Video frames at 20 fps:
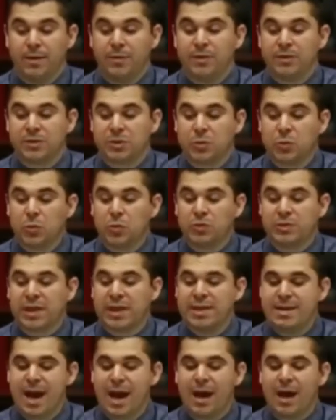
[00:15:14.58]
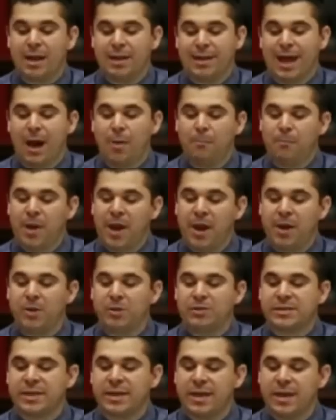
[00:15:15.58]
The schools cannot allow
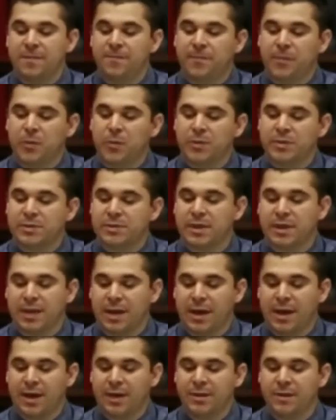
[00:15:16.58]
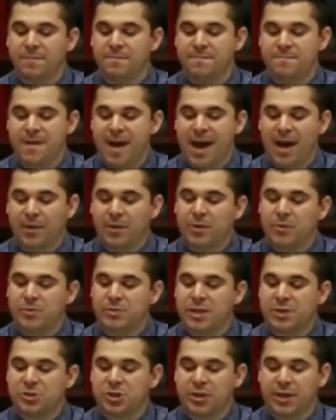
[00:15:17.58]
parents to influence the kind of
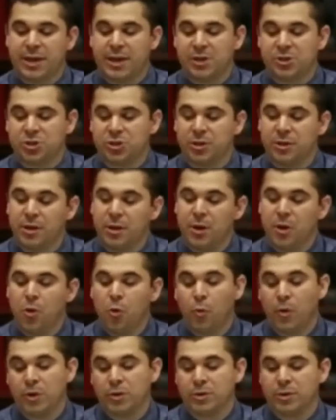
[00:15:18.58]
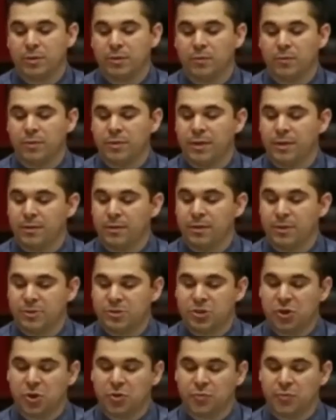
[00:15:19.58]
values education where their
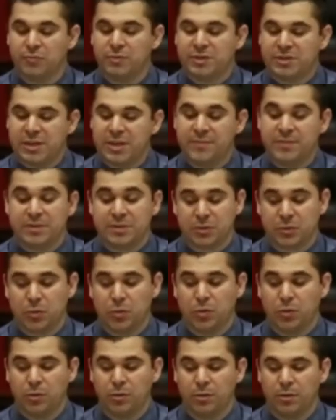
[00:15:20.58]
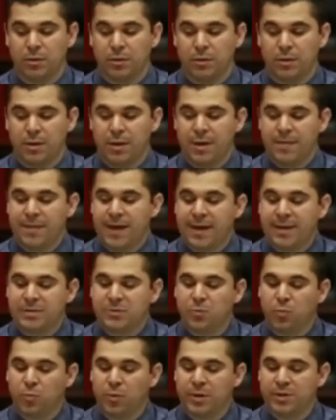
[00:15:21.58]
children receive in school. That
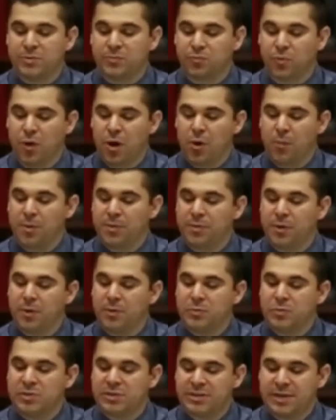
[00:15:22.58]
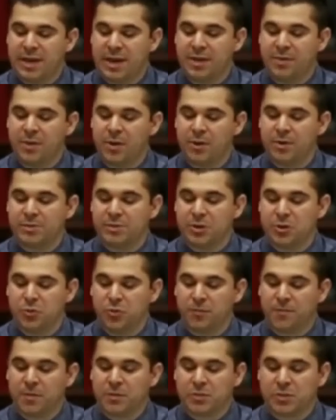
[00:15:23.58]
is what is wrong with those who say there is a
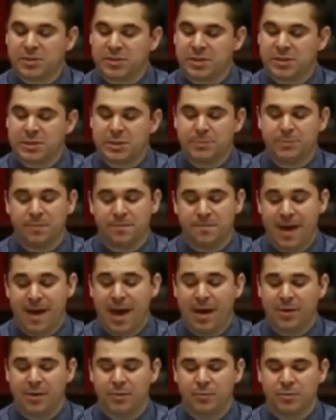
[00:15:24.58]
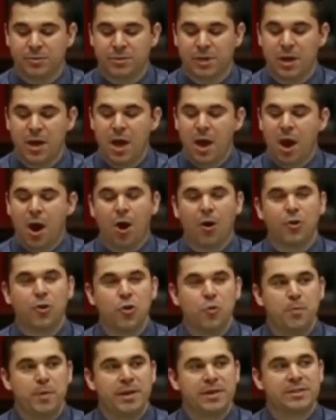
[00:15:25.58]
universal system of values. Our
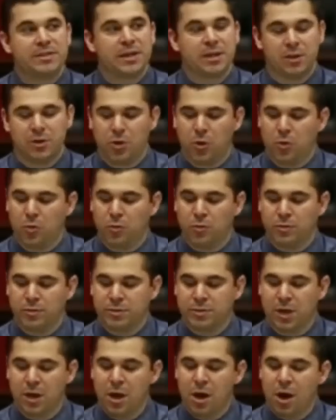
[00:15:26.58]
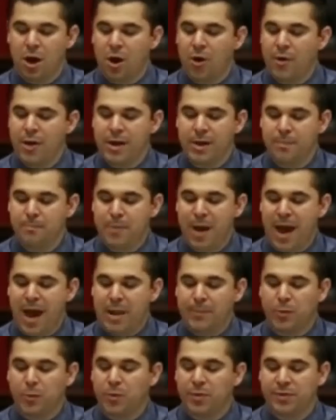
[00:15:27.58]
humanistic goals are
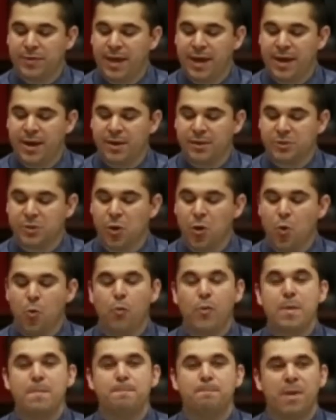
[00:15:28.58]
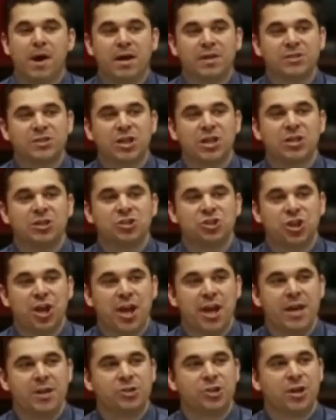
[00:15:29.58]
incompatible with theirs. We must
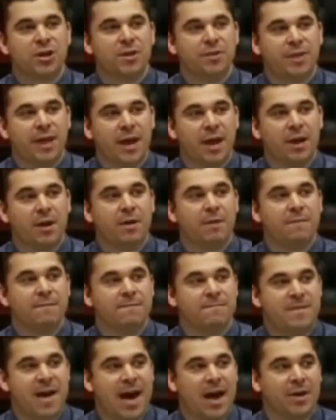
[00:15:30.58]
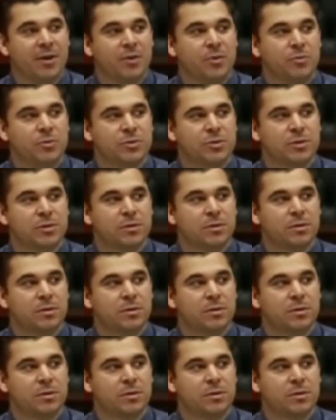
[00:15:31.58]
change their values.